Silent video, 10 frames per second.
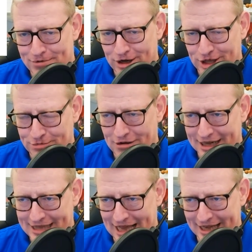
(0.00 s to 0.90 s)
purchase
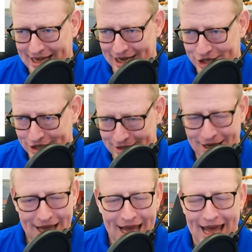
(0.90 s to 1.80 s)
price allocation
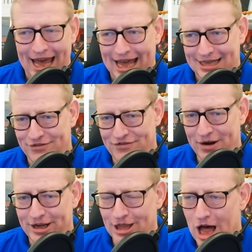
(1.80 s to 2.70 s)
is a
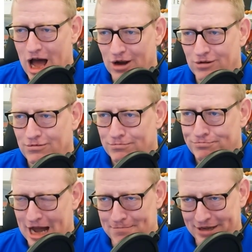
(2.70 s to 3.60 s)
very long,
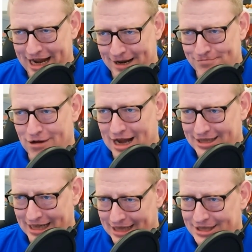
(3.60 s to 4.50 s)
complicated
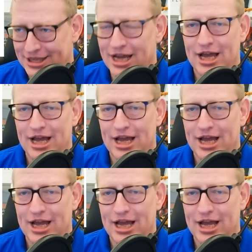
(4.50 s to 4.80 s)
process